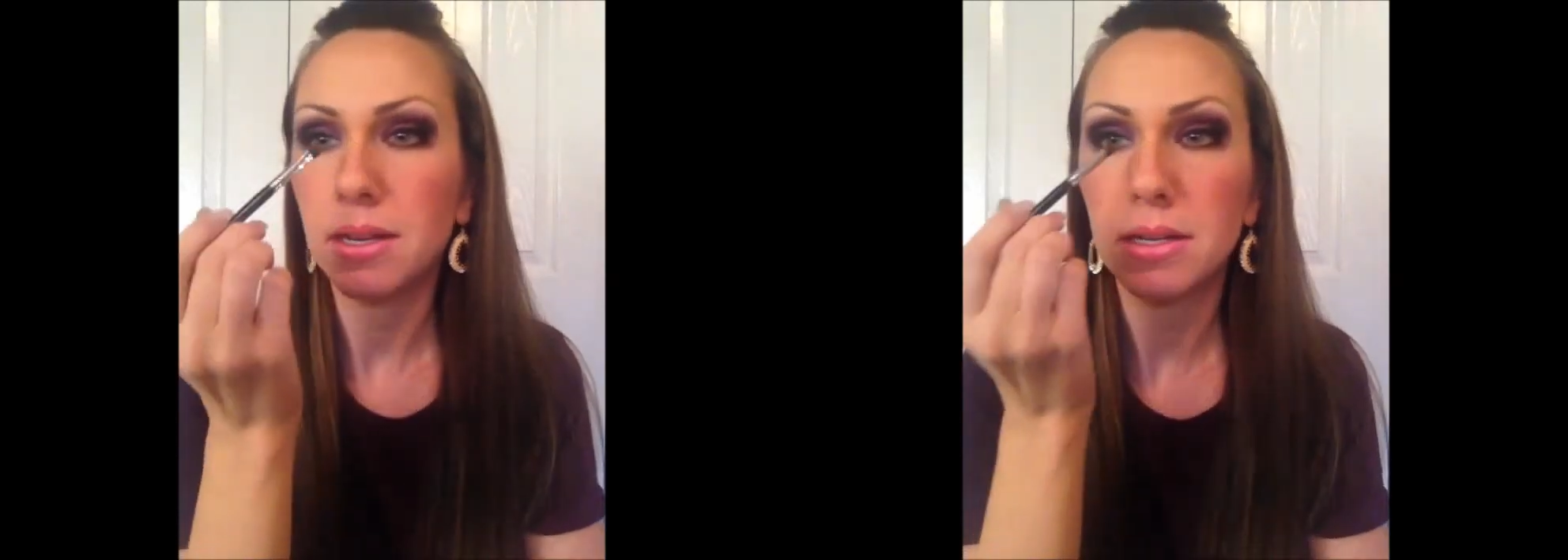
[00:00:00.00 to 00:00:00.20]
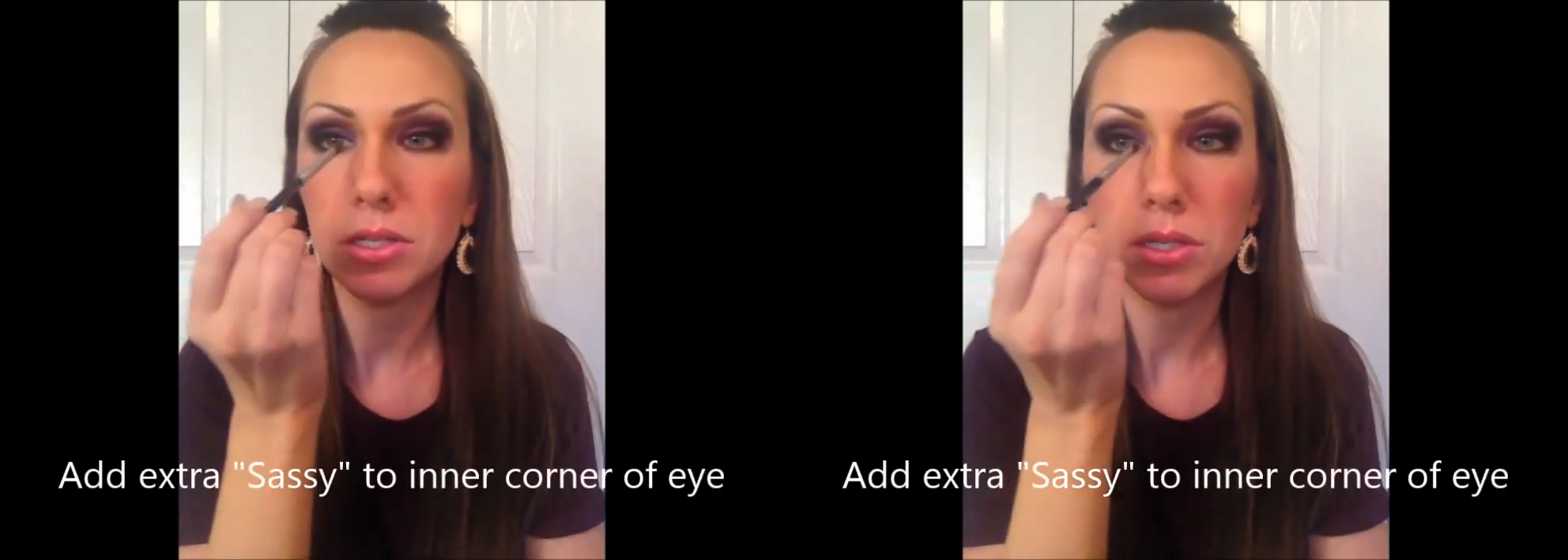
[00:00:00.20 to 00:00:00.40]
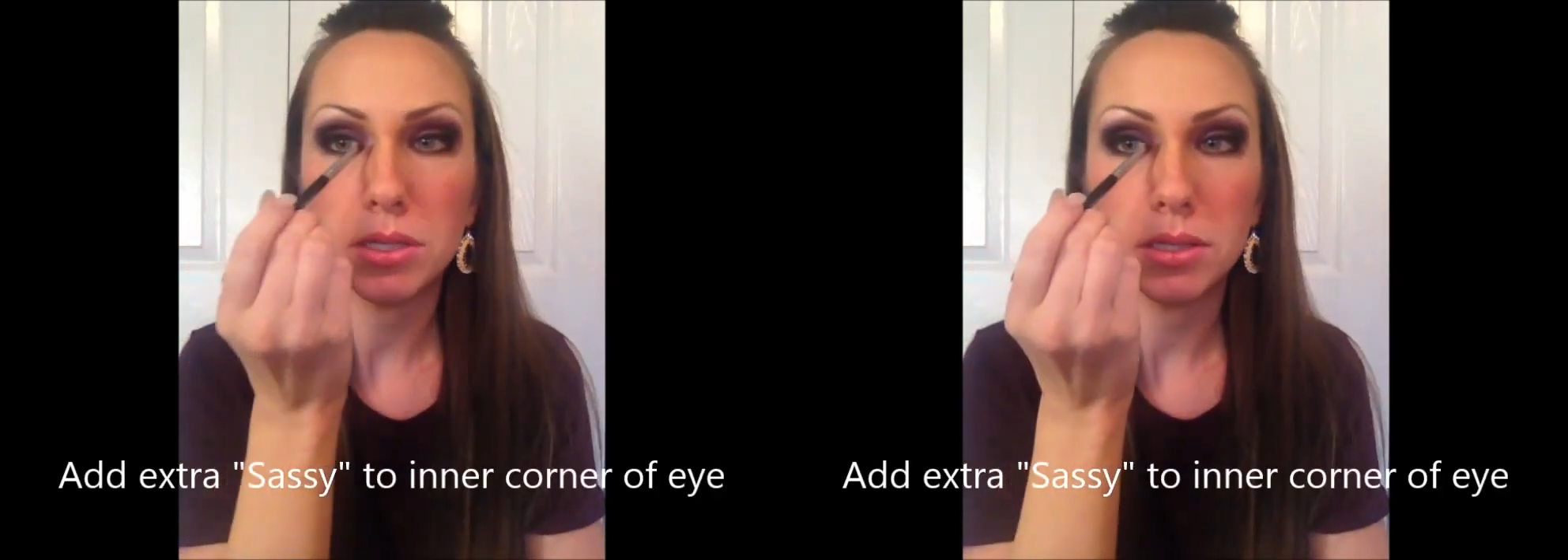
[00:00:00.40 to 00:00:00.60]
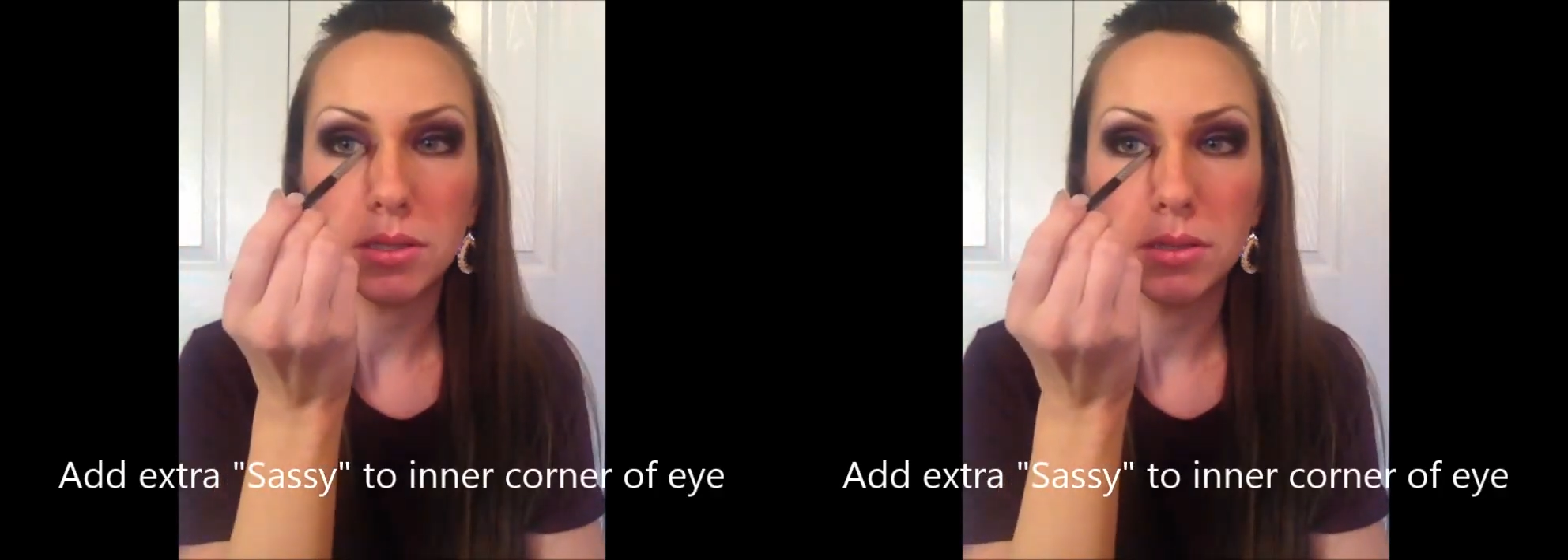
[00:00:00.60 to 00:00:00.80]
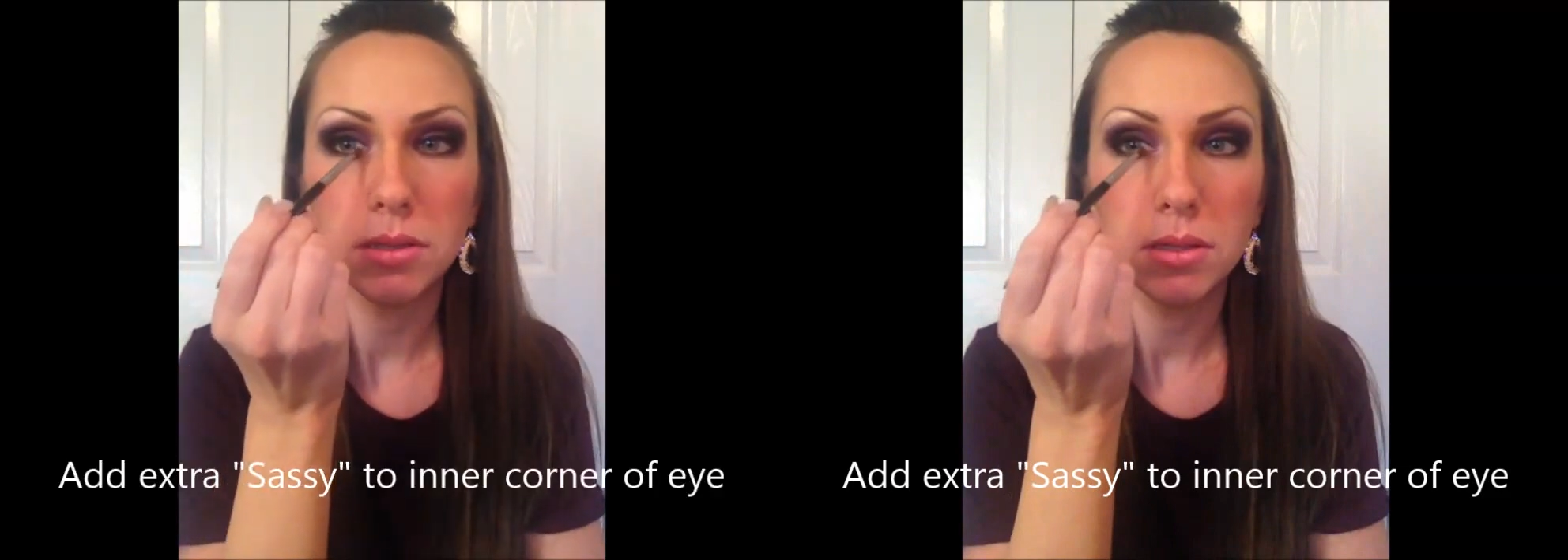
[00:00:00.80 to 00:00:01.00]
and just
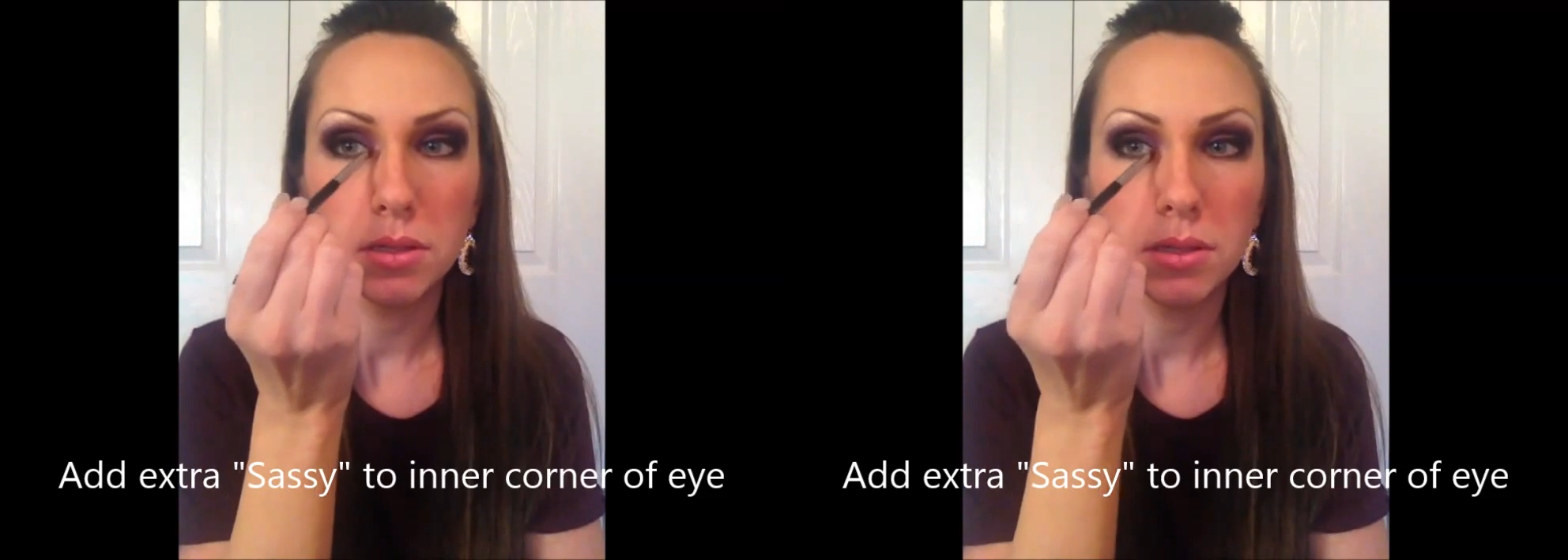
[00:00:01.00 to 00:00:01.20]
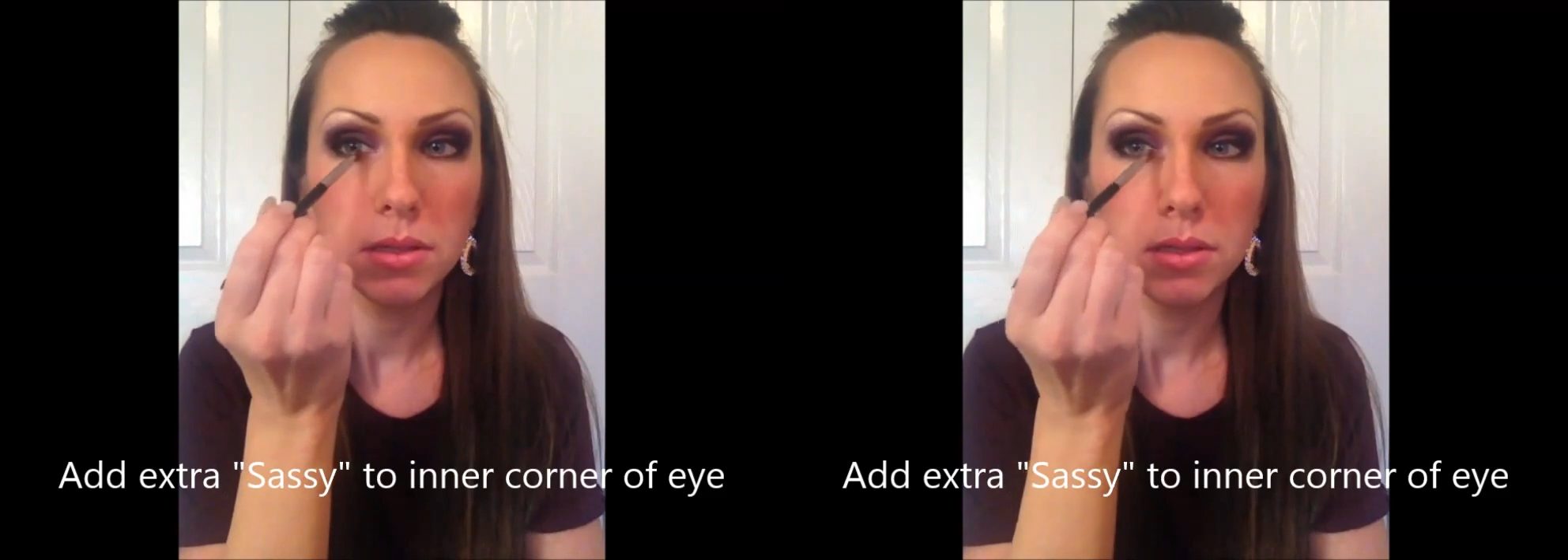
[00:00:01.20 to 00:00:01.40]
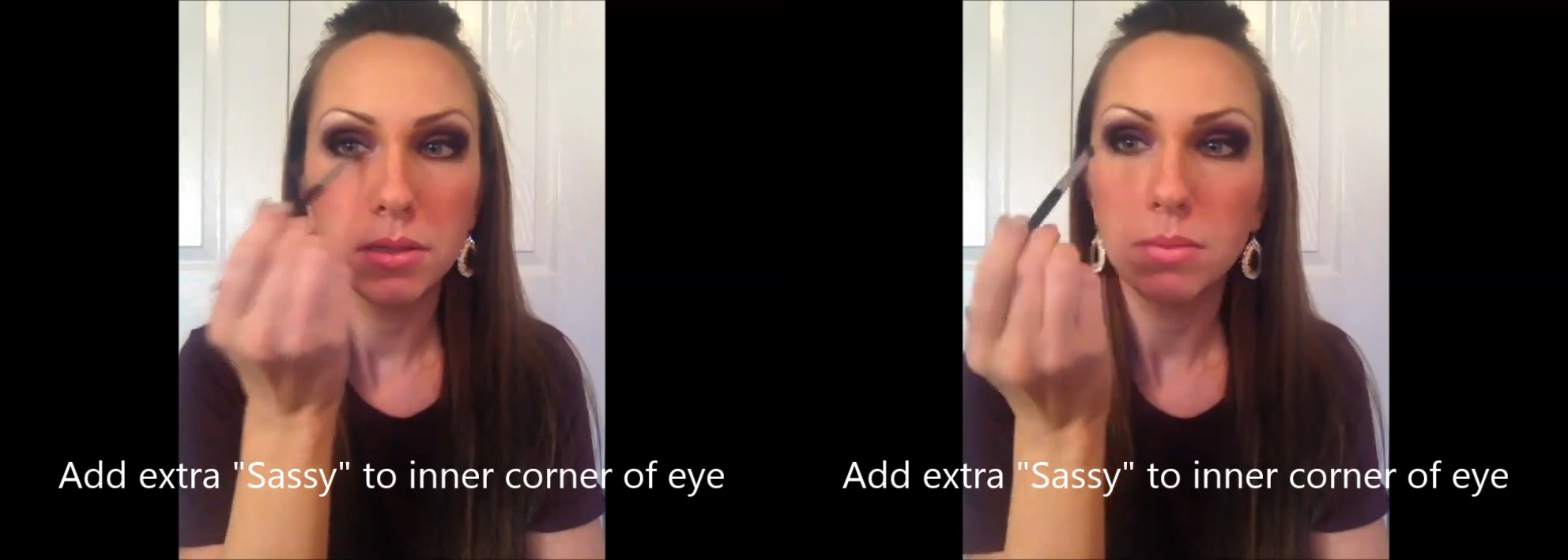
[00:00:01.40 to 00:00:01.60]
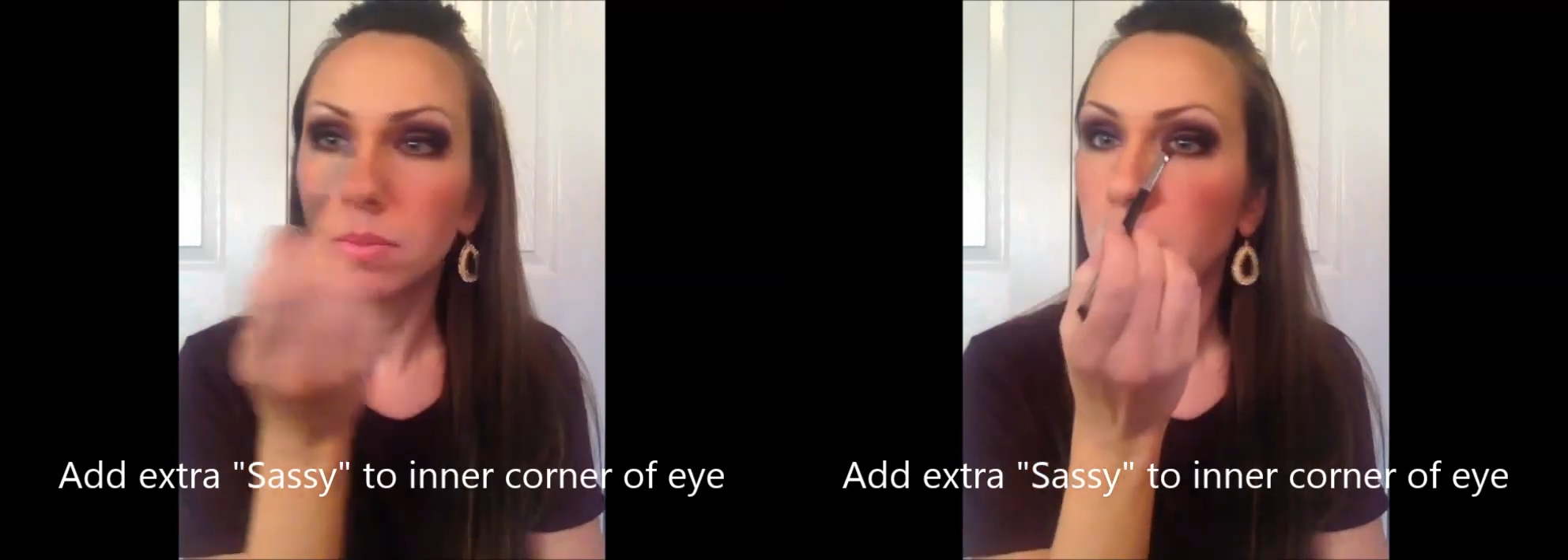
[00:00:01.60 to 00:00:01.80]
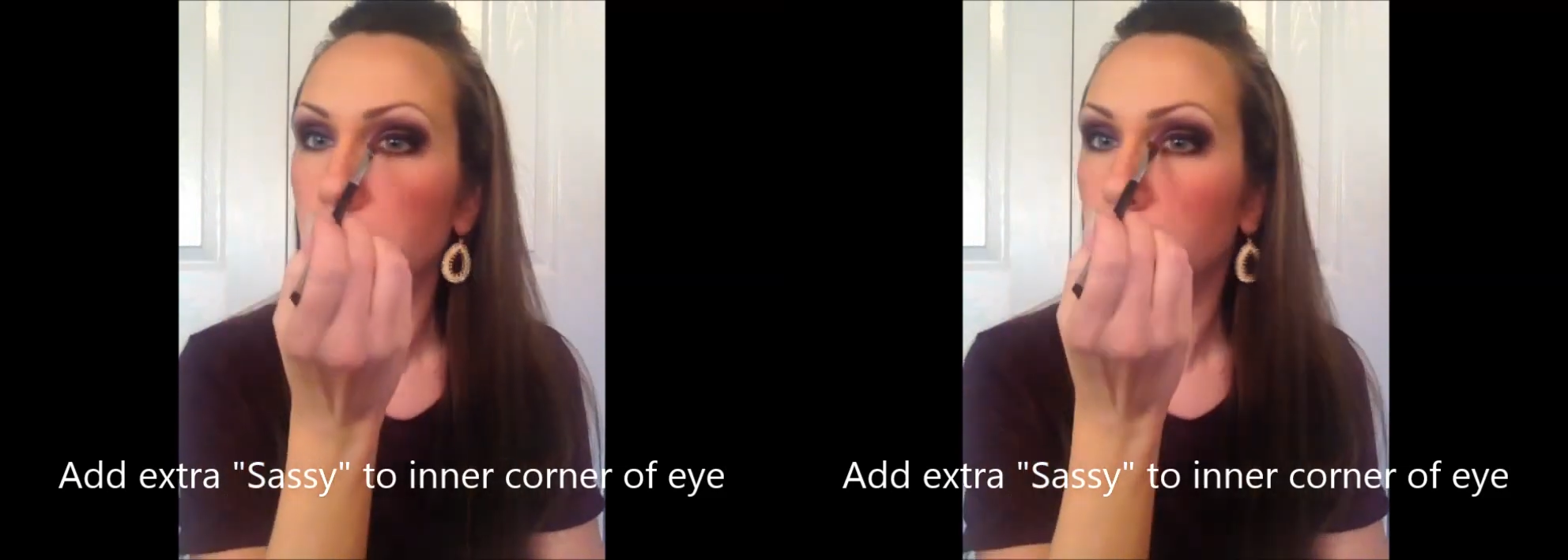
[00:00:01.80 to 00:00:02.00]

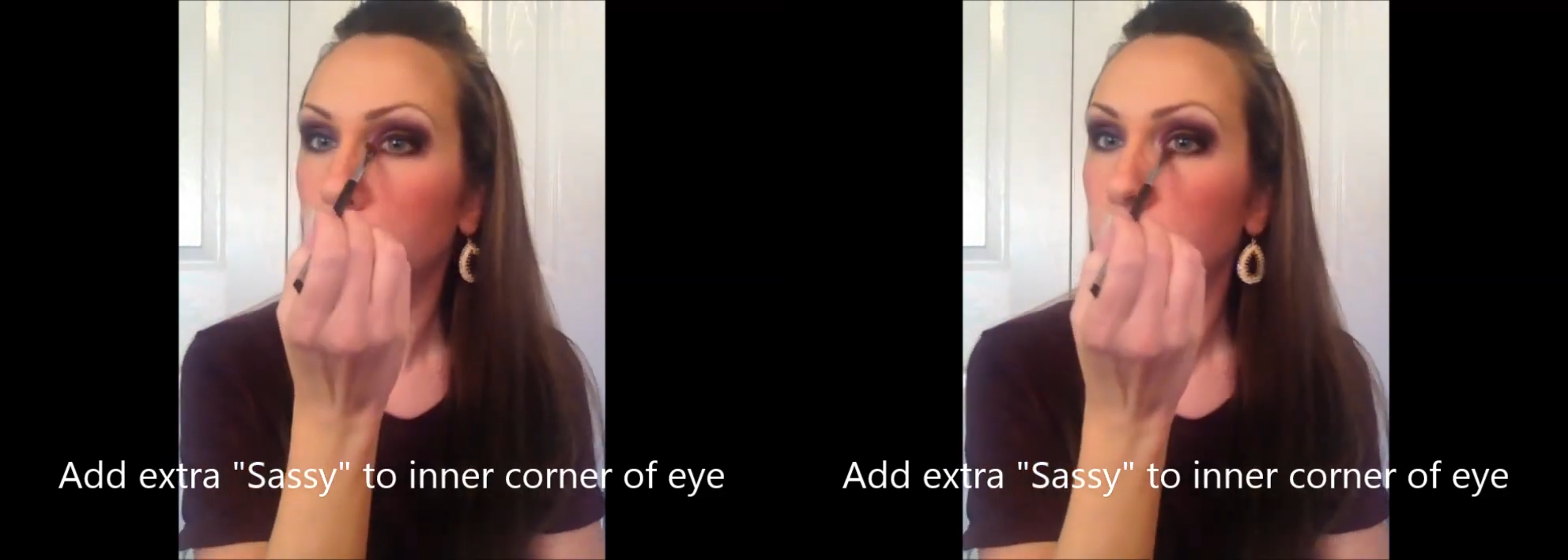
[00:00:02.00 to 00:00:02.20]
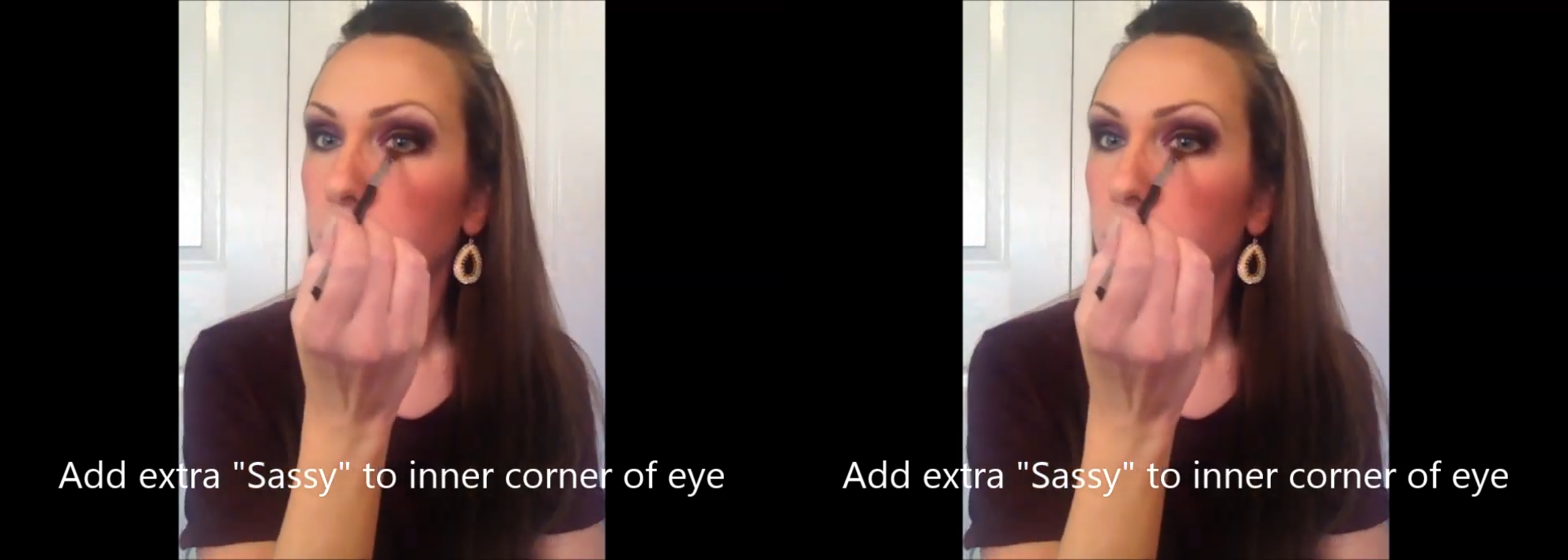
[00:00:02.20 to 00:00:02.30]
put it